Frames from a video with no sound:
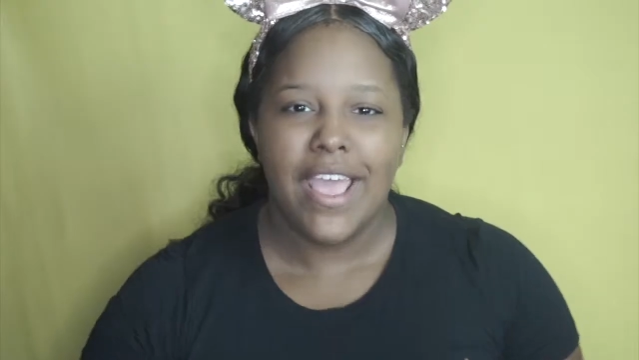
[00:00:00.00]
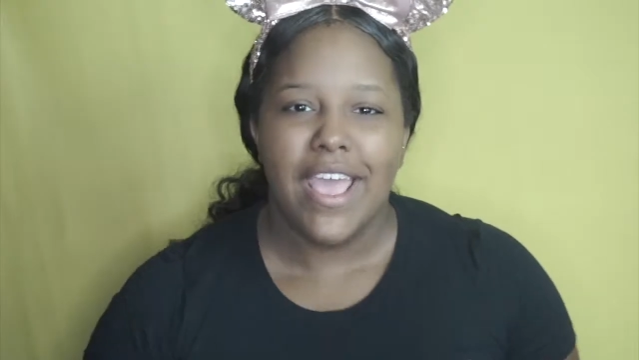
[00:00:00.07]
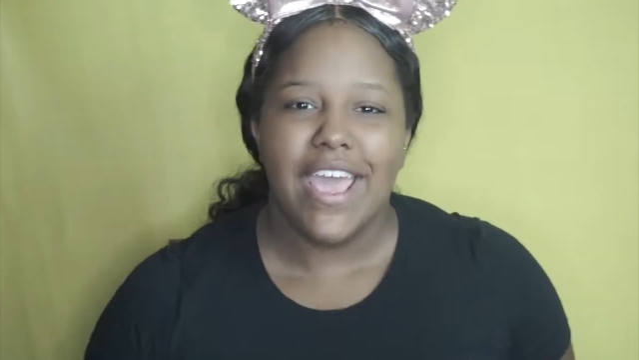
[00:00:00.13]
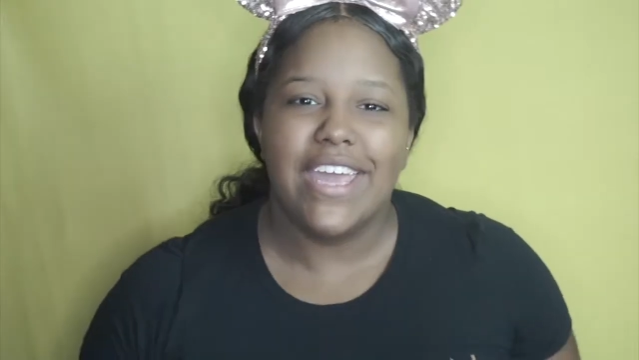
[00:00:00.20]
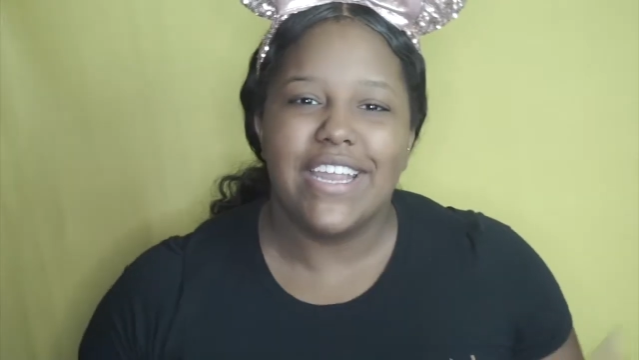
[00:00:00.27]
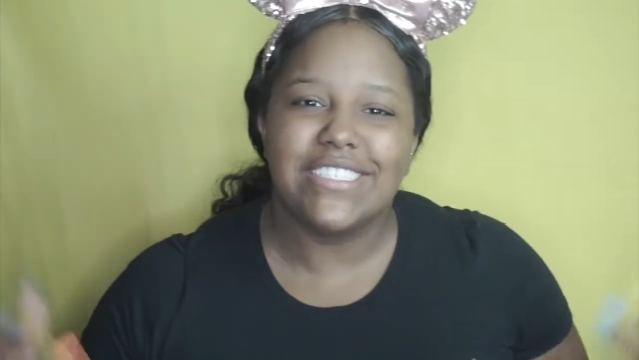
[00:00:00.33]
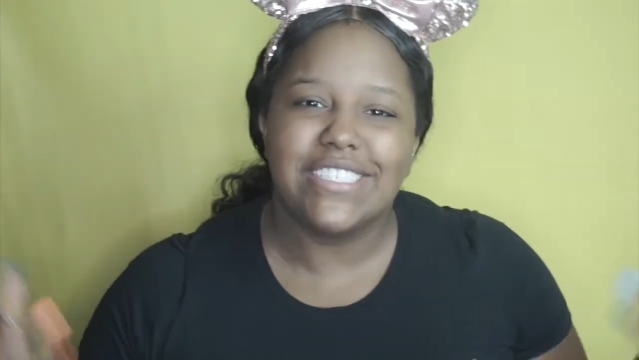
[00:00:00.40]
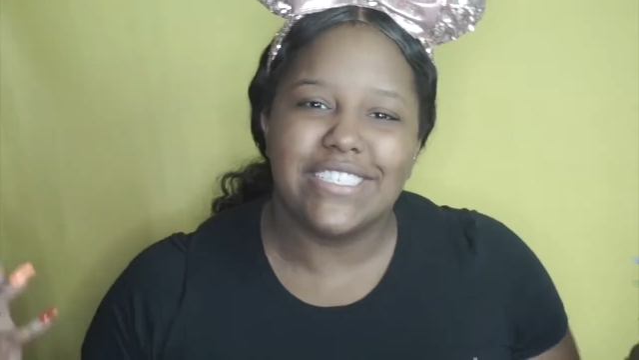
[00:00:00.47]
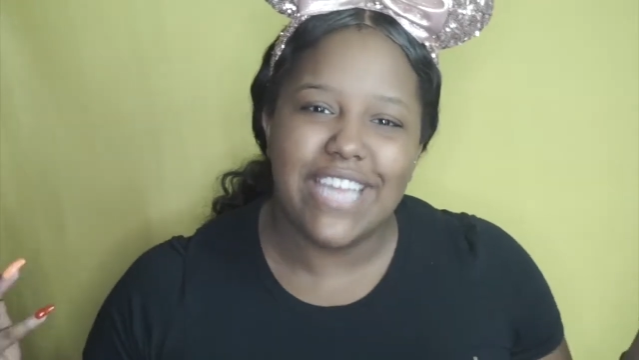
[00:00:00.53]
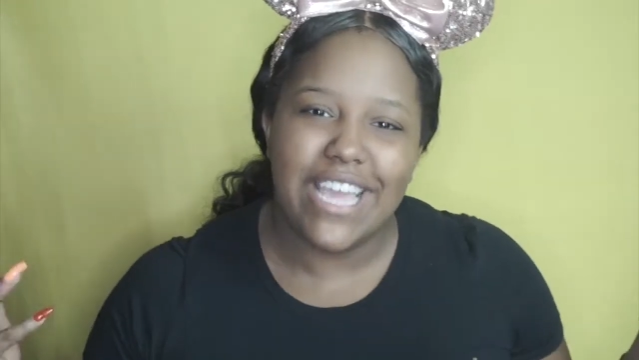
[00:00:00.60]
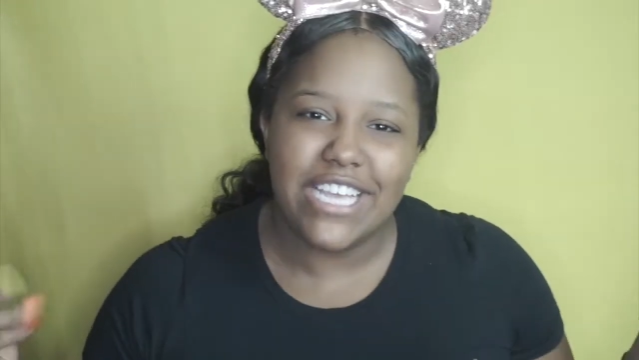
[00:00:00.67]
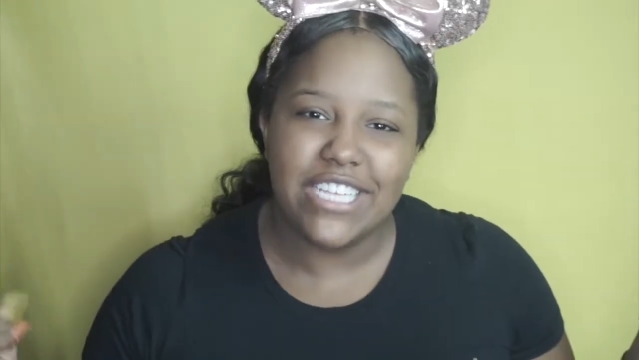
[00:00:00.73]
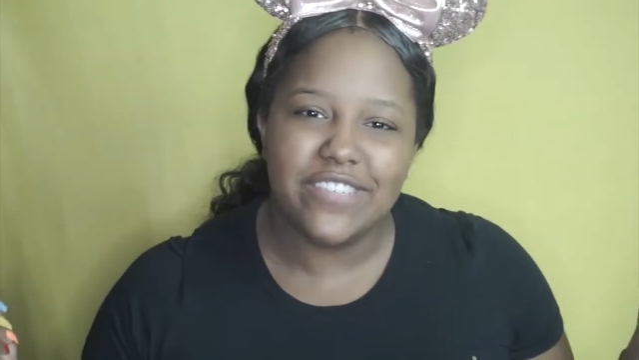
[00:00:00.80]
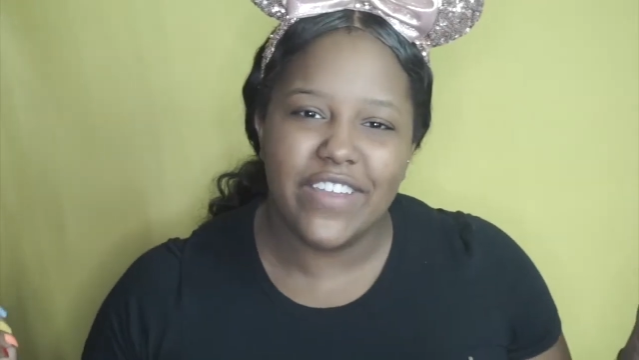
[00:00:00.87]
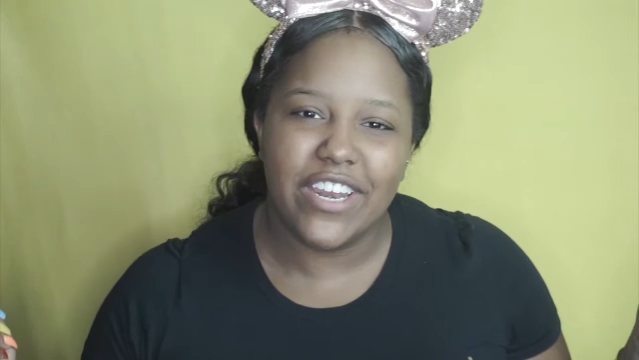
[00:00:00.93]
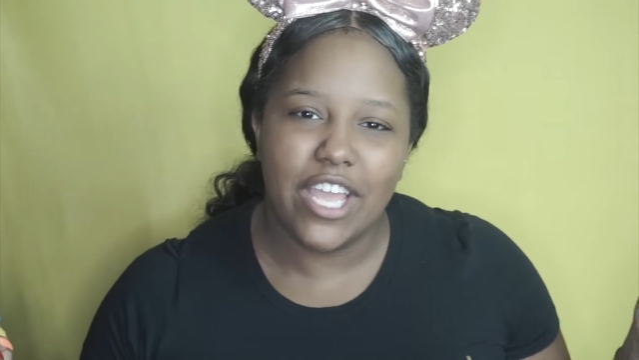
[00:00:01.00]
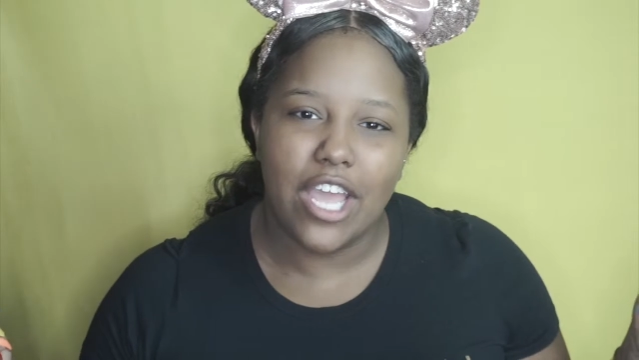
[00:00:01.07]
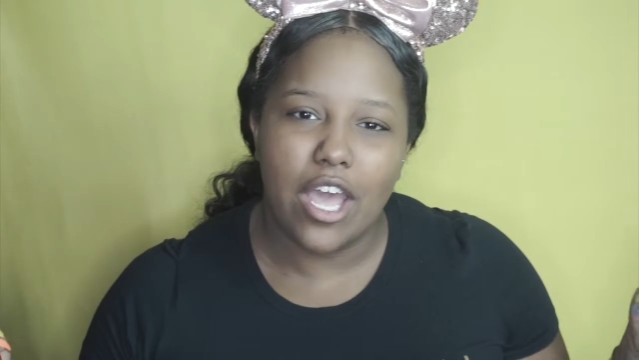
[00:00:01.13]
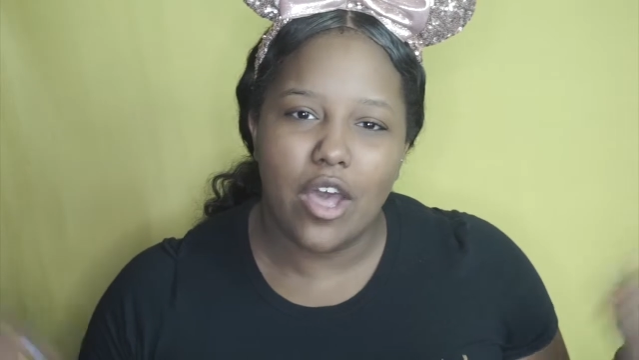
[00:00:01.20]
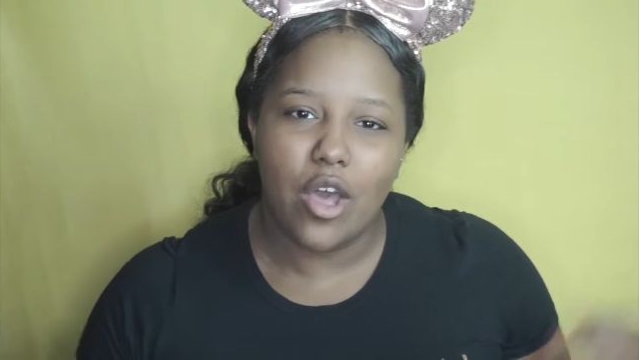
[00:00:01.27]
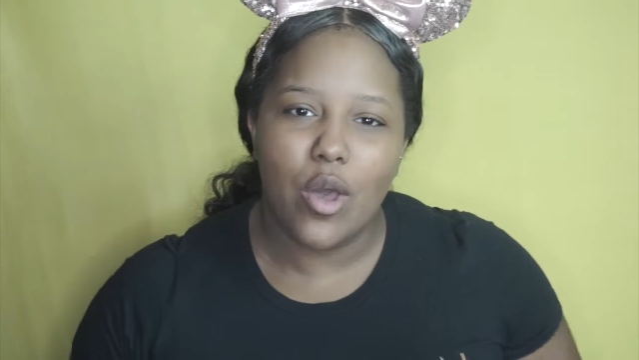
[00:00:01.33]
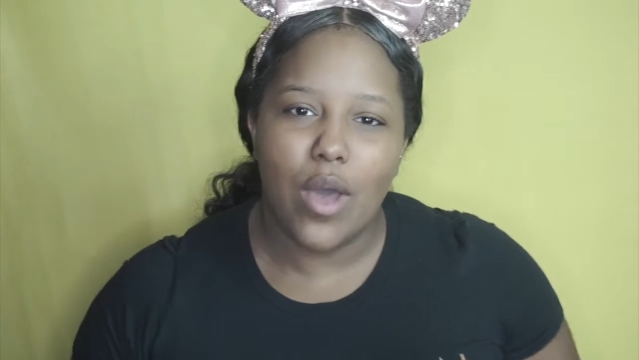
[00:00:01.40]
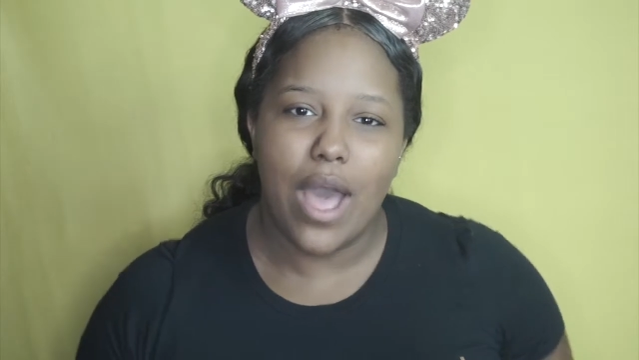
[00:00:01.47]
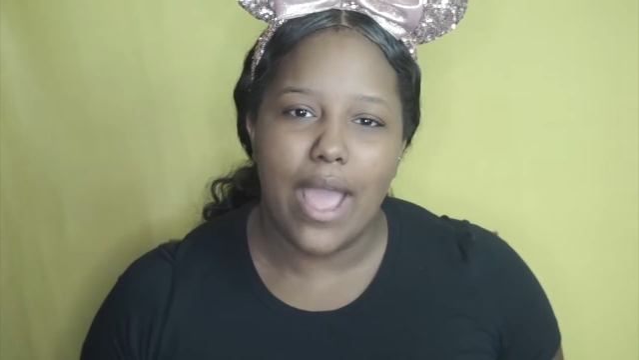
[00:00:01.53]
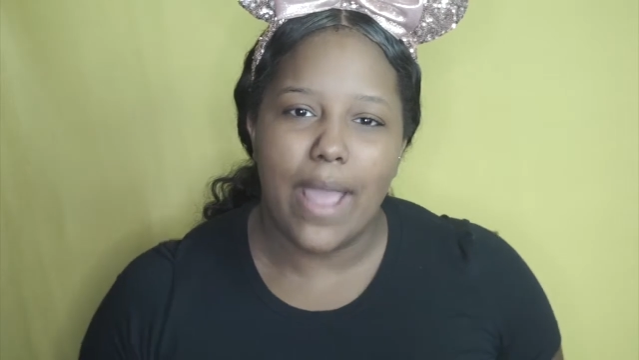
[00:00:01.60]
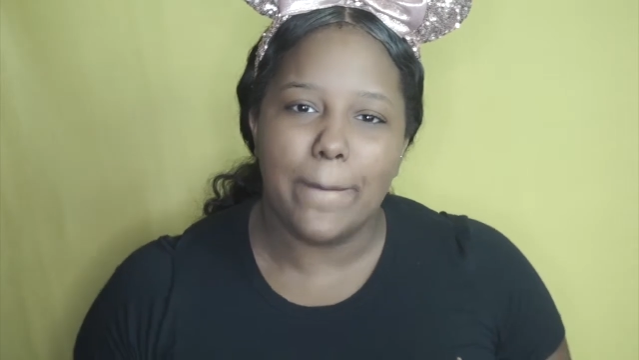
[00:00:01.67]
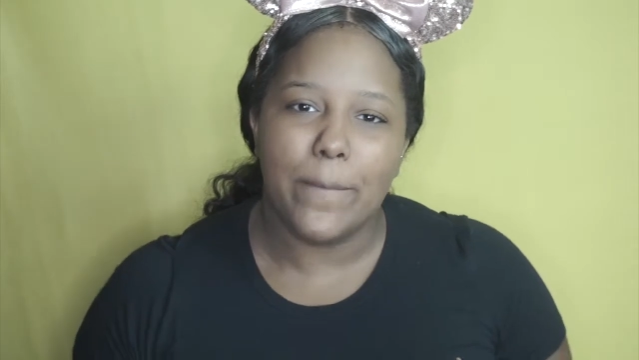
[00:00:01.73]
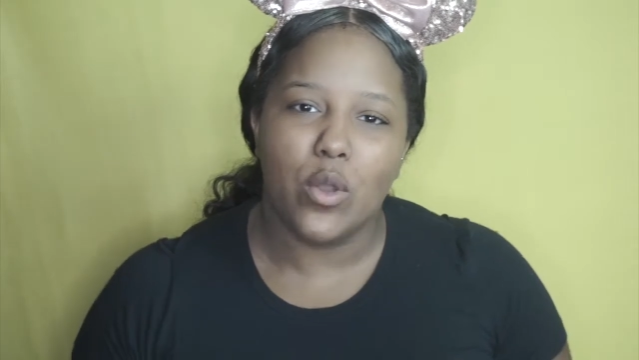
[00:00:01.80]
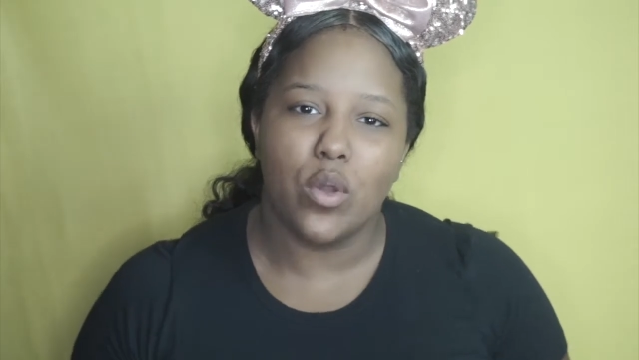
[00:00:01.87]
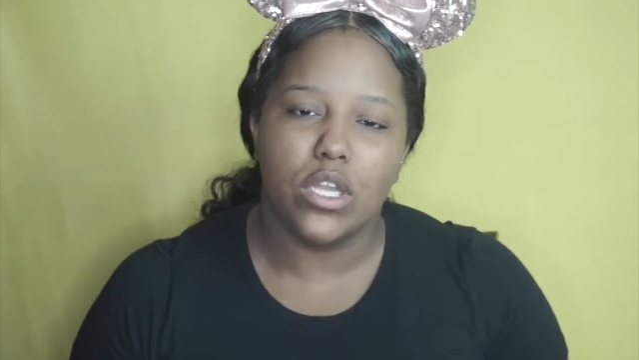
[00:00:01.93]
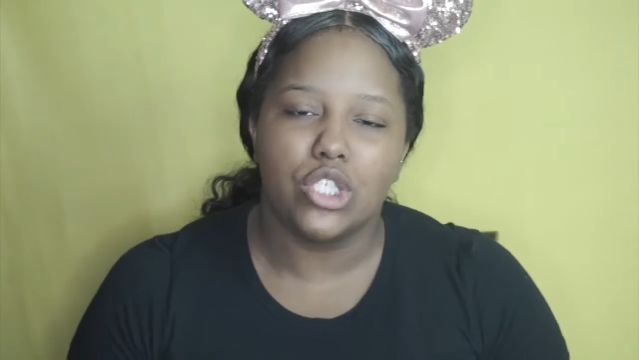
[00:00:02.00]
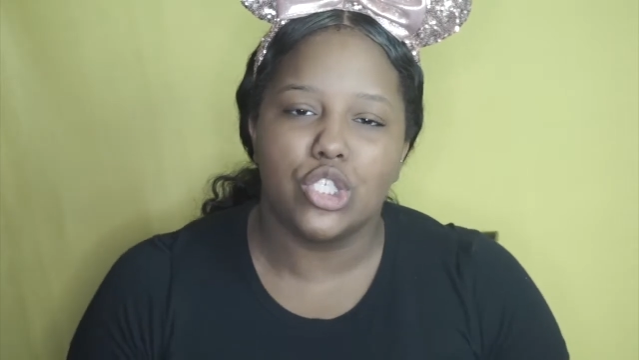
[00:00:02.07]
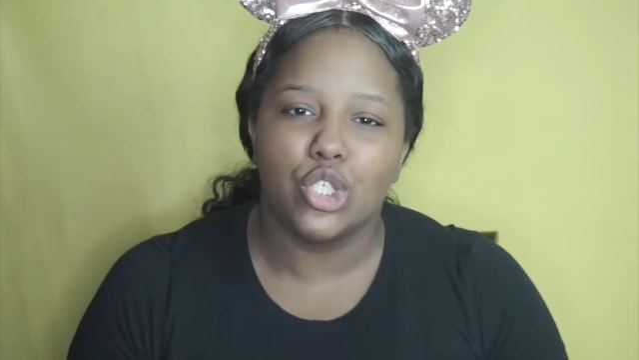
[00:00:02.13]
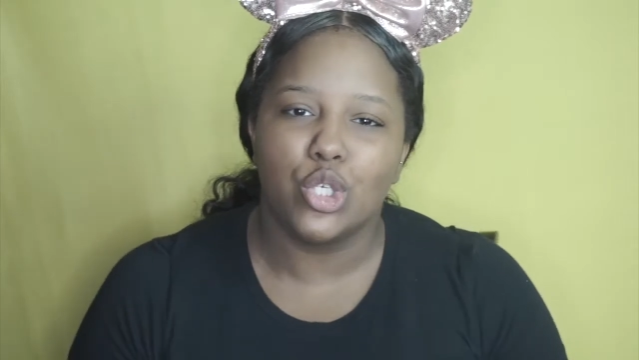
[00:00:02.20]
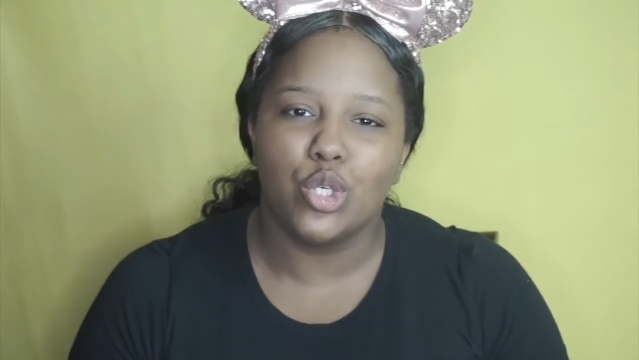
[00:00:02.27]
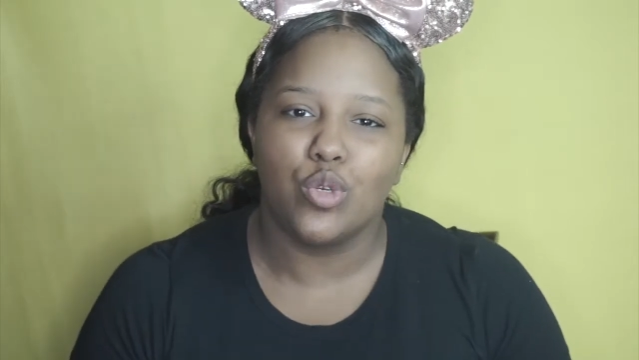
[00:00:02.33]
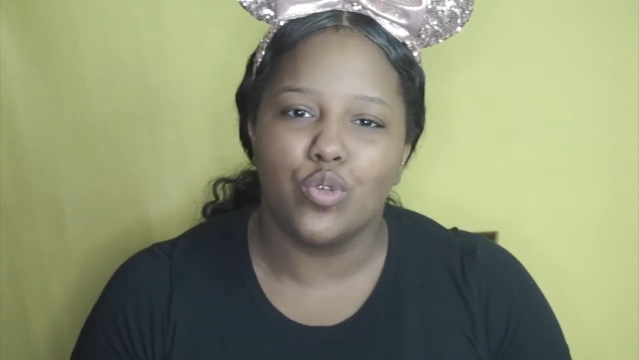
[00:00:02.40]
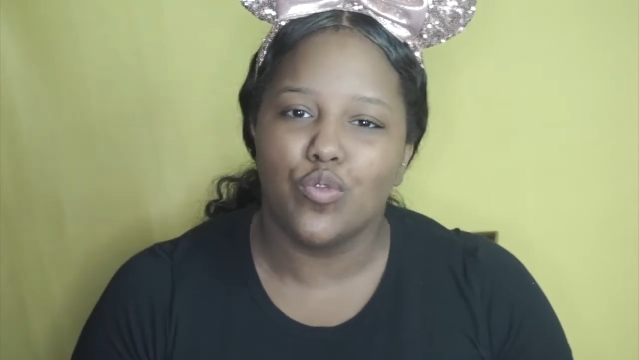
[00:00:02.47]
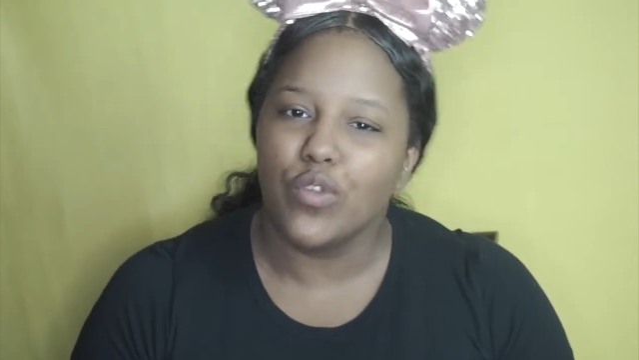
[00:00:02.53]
And in today's video, I'm going to